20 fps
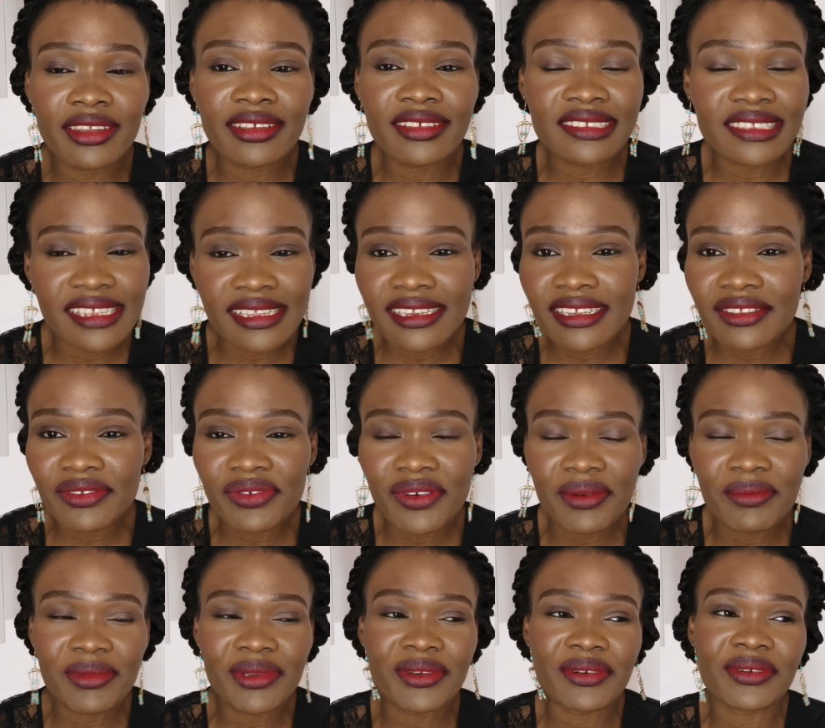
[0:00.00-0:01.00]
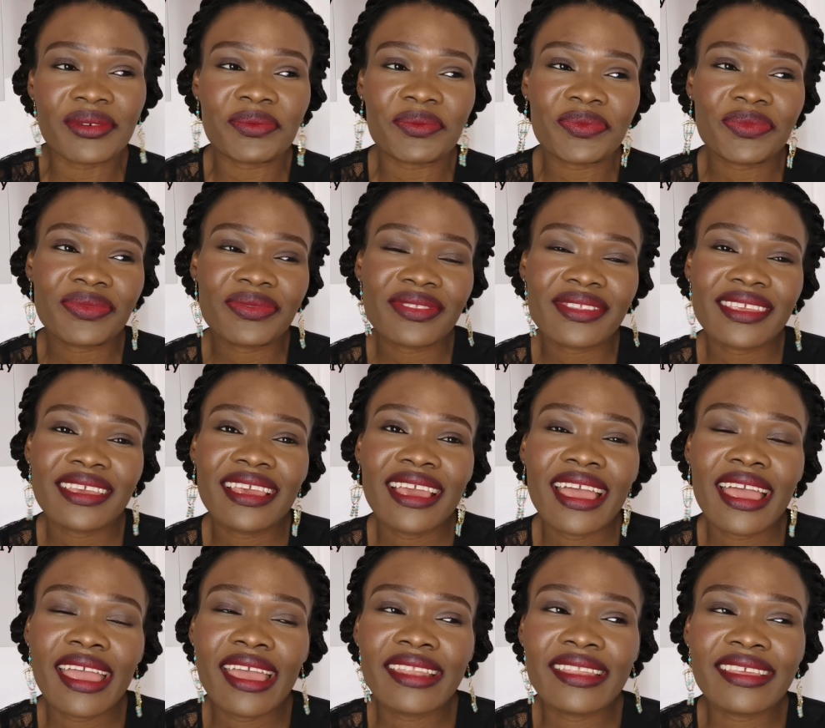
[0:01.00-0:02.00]
gonna steal it from you.
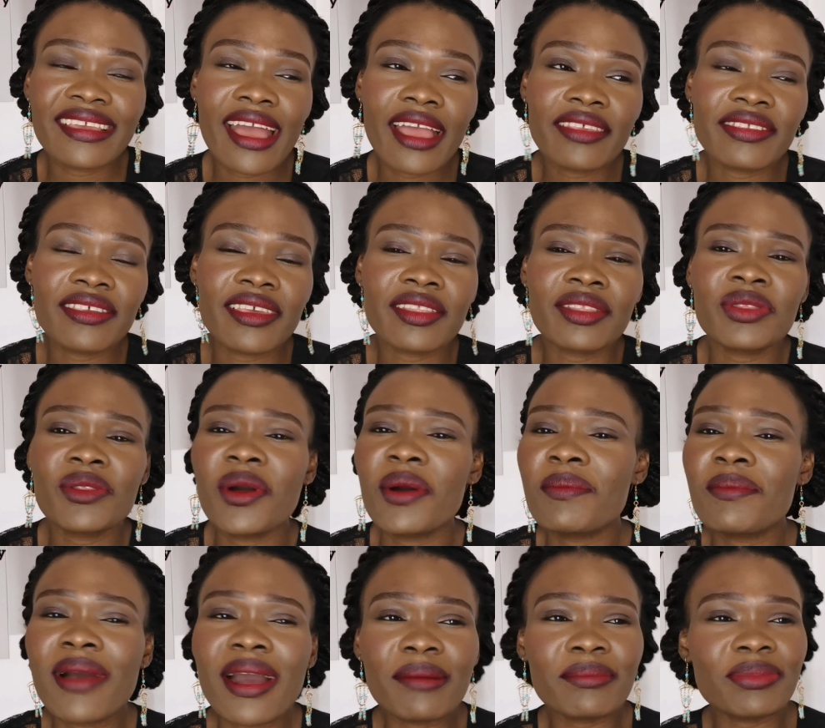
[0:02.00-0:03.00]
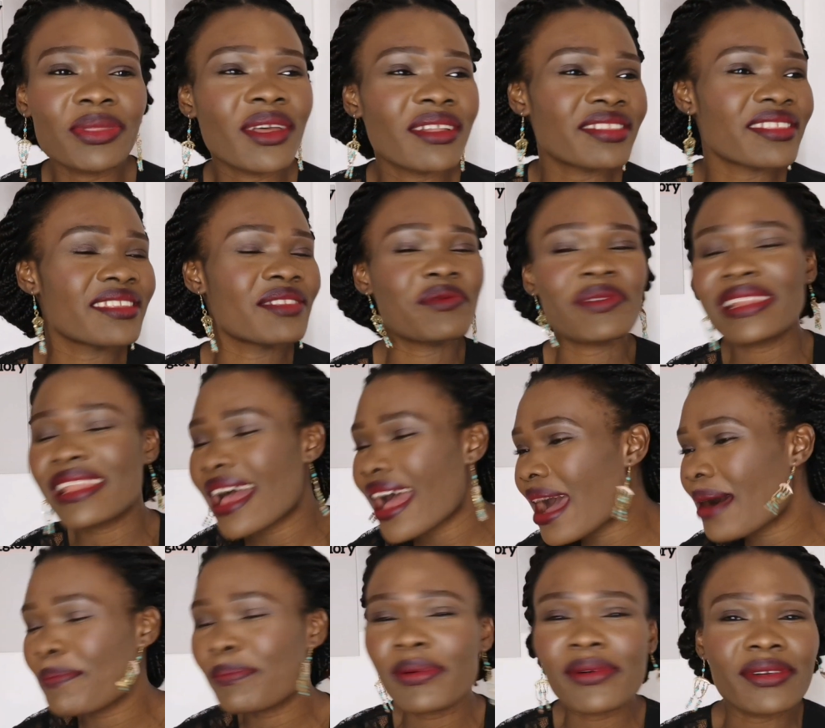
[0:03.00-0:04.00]
And the guy said, no, ma'am, nothing will
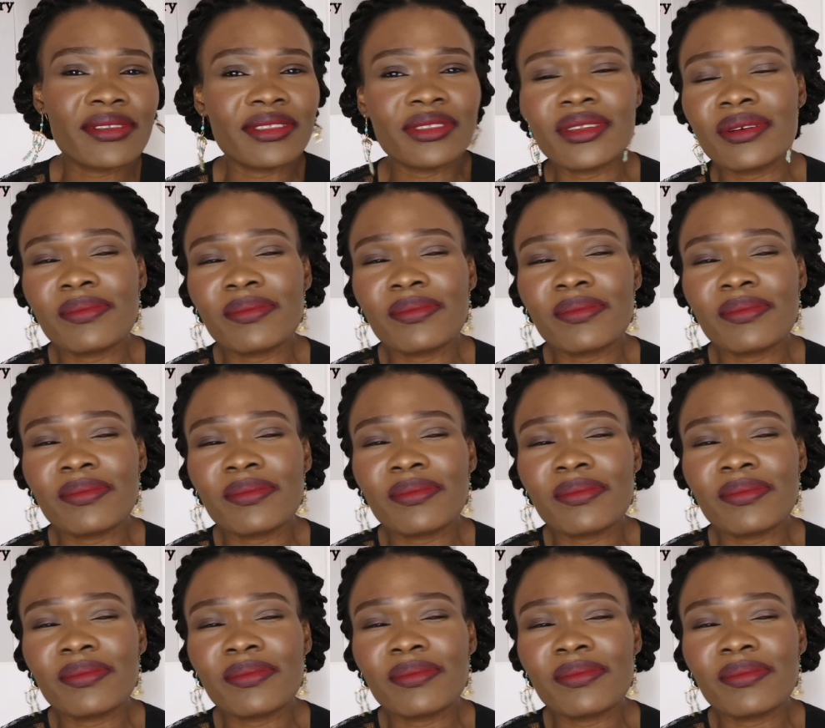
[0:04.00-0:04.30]
happen.